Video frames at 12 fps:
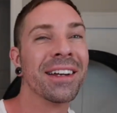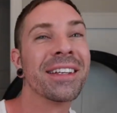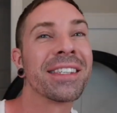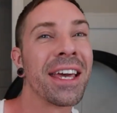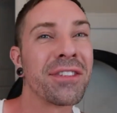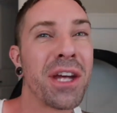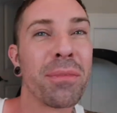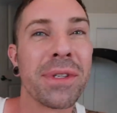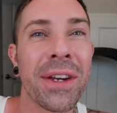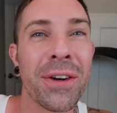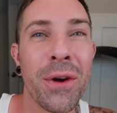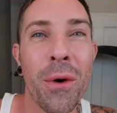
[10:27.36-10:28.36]
Save 10%
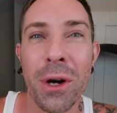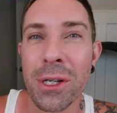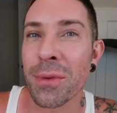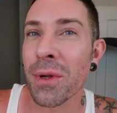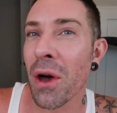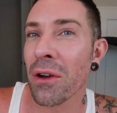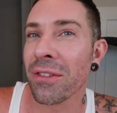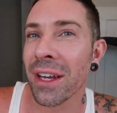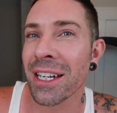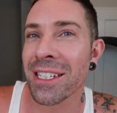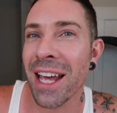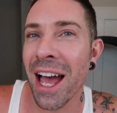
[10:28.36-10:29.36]
on your orders with code
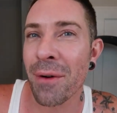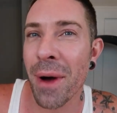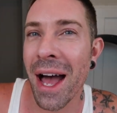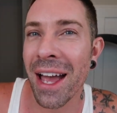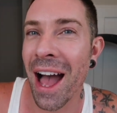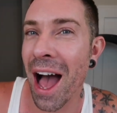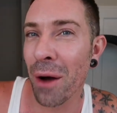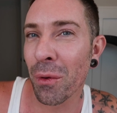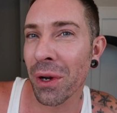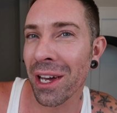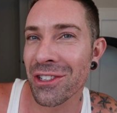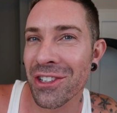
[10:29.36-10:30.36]
VANADIY. I
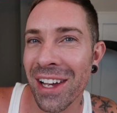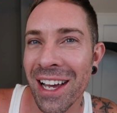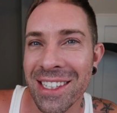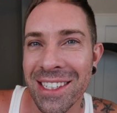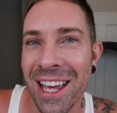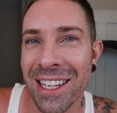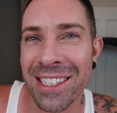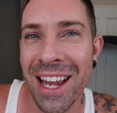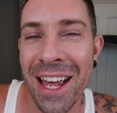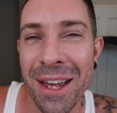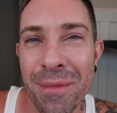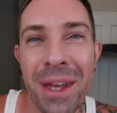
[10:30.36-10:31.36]
will catch you guys next
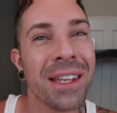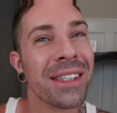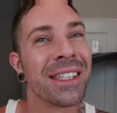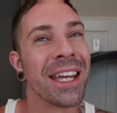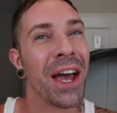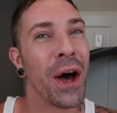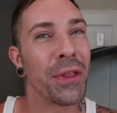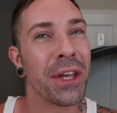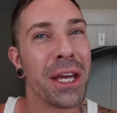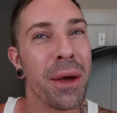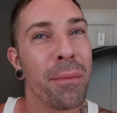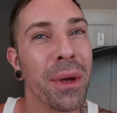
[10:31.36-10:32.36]
time. Stay
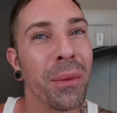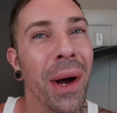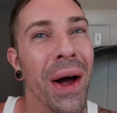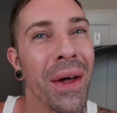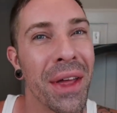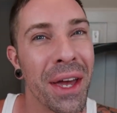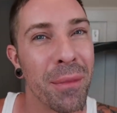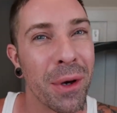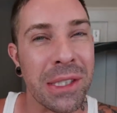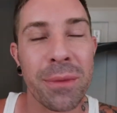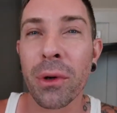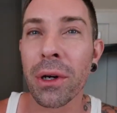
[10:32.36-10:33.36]
healthy, be well, and
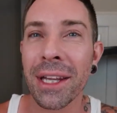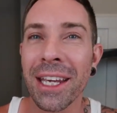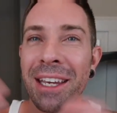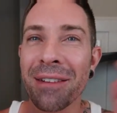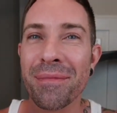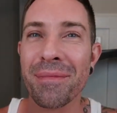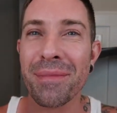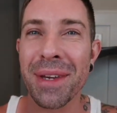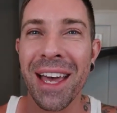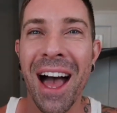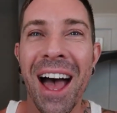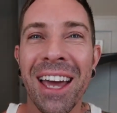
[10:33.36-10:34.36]
most importantly, be
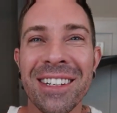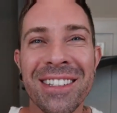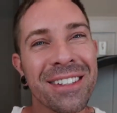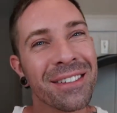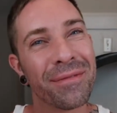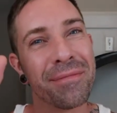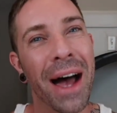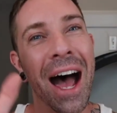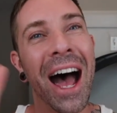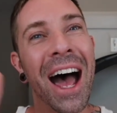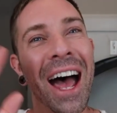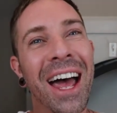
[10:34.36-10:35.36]
kind.
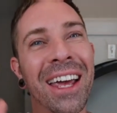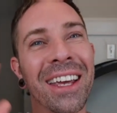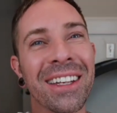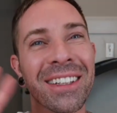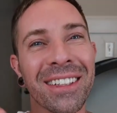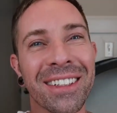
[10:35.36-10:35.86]
Bye.